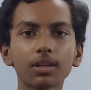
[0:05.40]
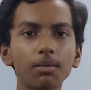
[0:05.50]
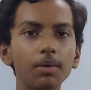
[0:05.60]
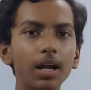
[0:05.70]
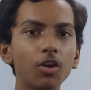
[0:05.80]

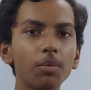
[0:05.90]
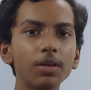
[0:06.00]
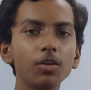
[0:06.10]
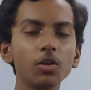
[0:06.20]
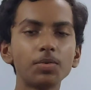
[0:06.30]
Welcome back to
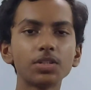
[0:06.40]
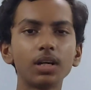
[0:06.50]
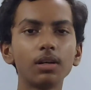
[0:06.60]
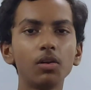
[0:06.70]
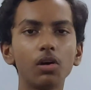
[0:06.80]
my YouTube
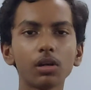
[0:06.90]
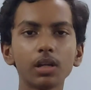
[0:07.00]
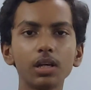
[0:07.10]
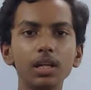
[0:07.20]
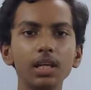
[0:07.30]
channel,
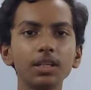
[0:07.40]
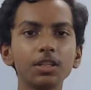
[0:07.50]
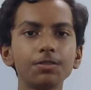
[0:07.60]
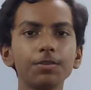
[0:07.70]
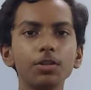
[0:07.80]
Okay Learning.
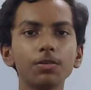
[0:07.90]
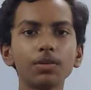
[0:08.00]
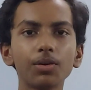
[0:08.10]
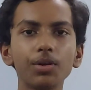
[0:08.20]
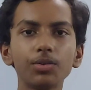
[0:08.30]
In this video,
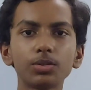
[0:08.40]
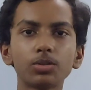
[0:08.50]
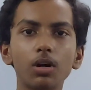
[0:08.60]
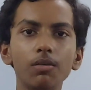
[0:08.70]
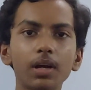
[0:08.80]
we are going to
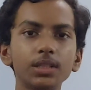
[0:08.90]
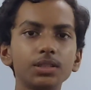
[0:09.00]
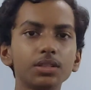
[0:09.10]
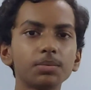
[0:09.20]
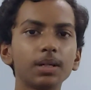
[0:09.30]
solve
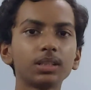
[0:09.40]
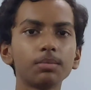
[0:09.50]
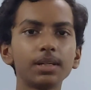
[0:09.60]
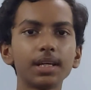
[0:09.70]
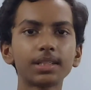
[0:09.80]
ICSE
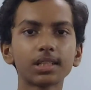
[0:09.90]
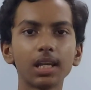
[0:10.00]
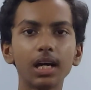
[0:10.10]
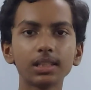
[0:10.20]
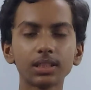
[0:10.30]
Mathematics
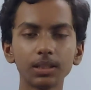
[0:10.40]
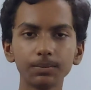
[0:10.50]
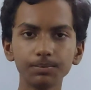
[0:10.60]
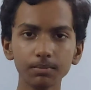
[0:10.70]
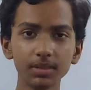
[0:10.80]
Class
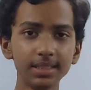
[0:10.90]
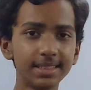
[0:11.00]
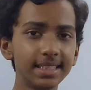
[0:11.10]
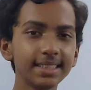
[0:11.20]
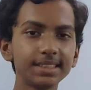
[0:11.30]

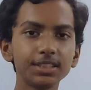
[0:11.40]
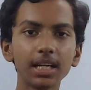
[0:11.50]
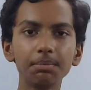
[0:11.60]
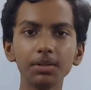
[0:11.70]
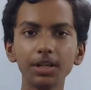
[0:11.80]
6,
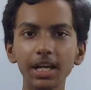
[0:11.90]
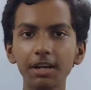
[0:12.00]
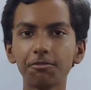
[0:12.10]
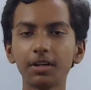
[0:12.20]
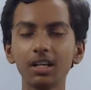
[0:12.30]
Chapter
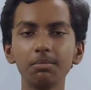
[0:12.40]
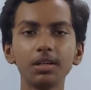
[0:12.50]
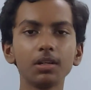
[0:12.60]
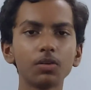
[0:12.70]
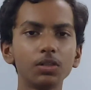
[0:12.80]
8,
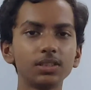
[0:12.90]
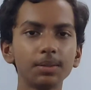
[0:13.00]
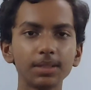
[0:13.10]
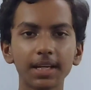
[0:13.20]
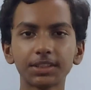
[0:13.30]
Fundamental
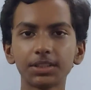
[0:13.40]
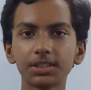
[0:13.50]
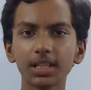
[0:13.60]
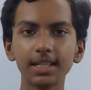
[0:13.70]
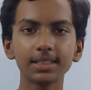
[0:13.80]
Concepts,
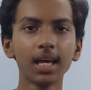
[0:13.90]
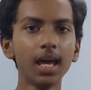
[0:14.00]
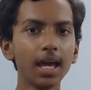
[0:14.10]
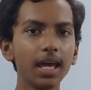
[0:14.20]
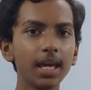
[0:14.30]
Exercise
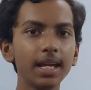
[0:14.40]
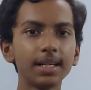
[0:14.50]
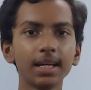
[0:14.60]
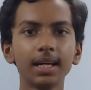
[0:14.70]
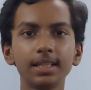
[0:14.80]

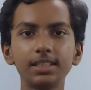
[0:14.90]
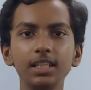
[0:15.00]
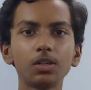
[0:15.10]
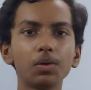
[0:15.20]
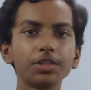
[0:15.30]
8,
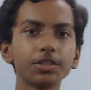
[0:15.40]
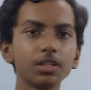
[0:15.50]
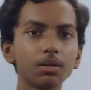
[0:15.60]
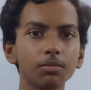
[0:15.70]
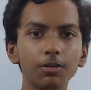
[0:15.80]
See
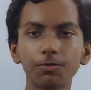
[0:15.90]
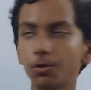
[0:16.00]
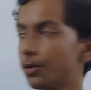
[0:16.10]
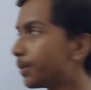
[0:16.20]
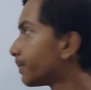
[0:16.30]
Question Number
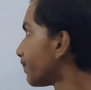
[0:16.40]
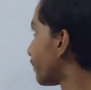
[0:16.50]
4.